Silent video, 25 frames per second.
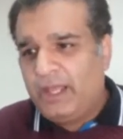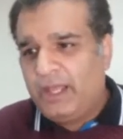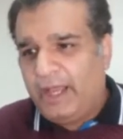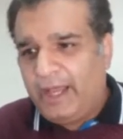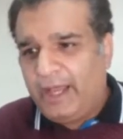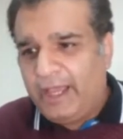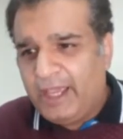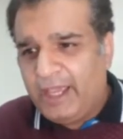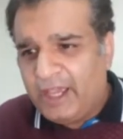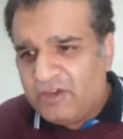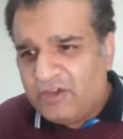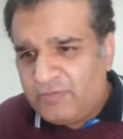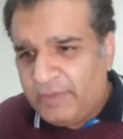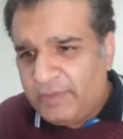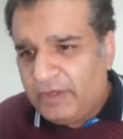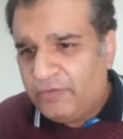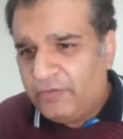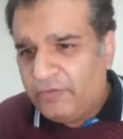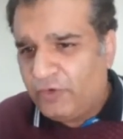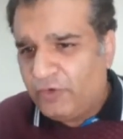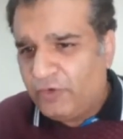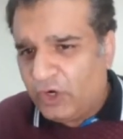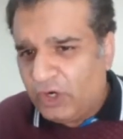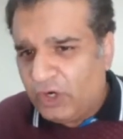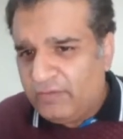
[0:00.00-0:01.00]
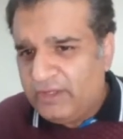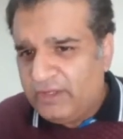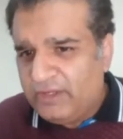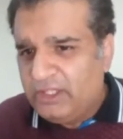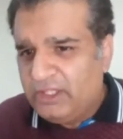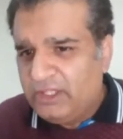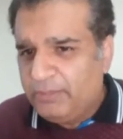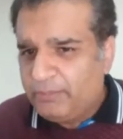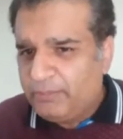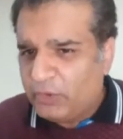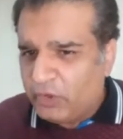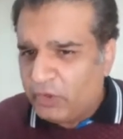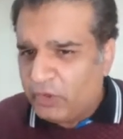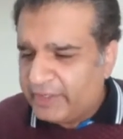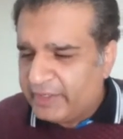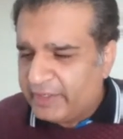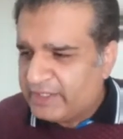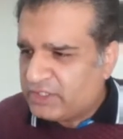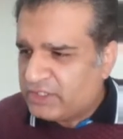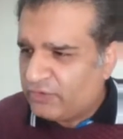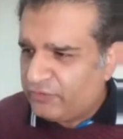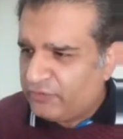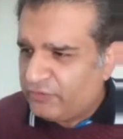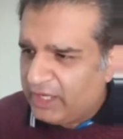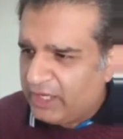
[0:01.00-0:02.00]
I have been following the
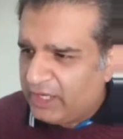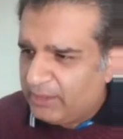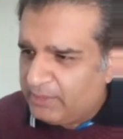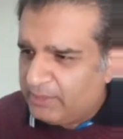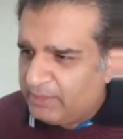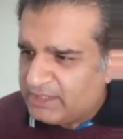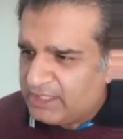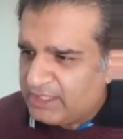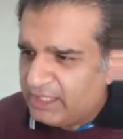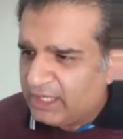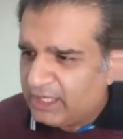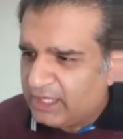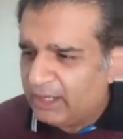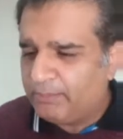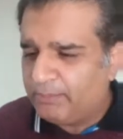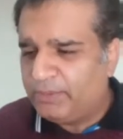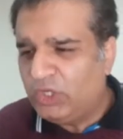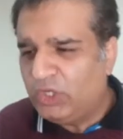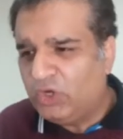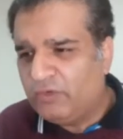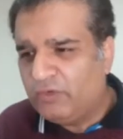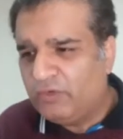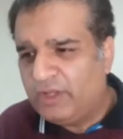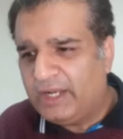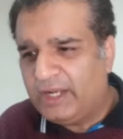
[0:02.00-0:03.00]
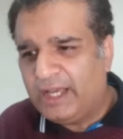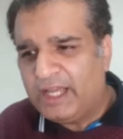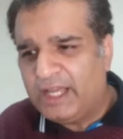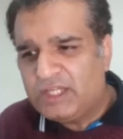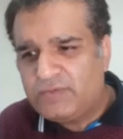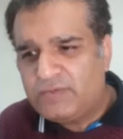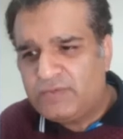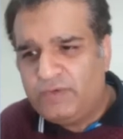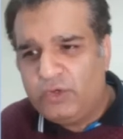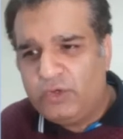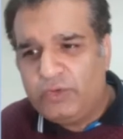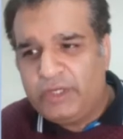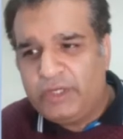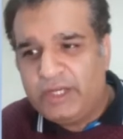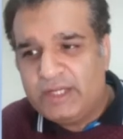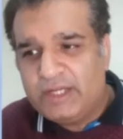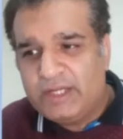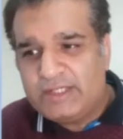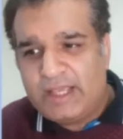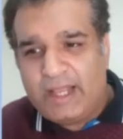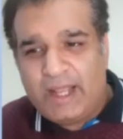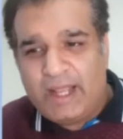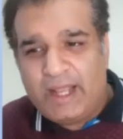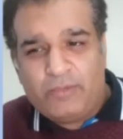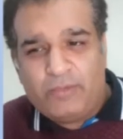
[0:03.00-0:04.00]
progress of ABC company over last few years
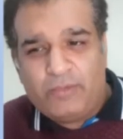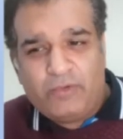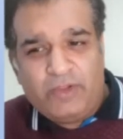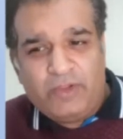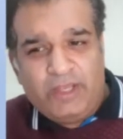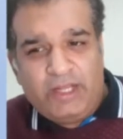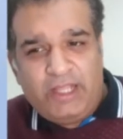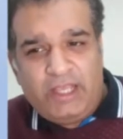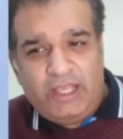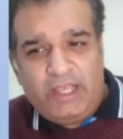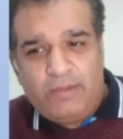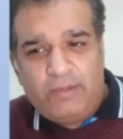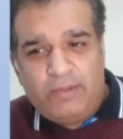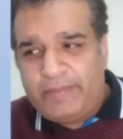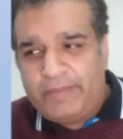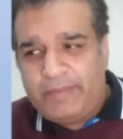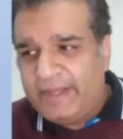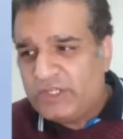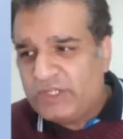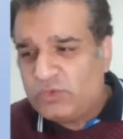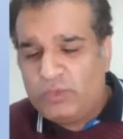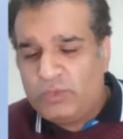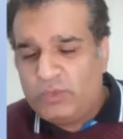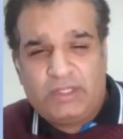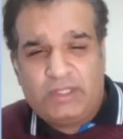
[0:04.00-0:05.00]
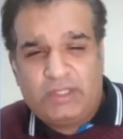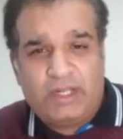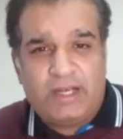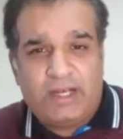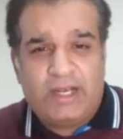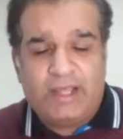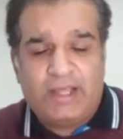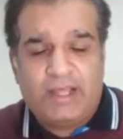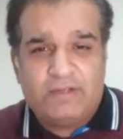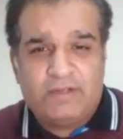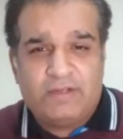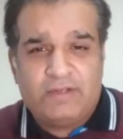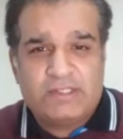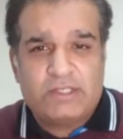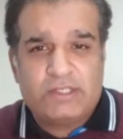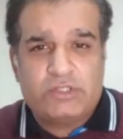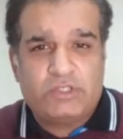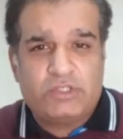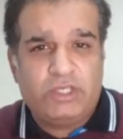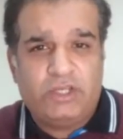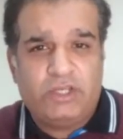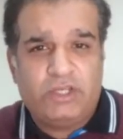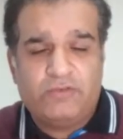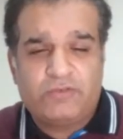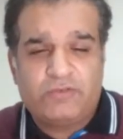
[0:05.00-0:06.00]
and I'm really impressed with the levels
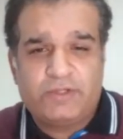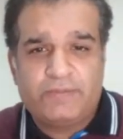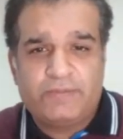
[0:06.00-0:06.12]
achieved.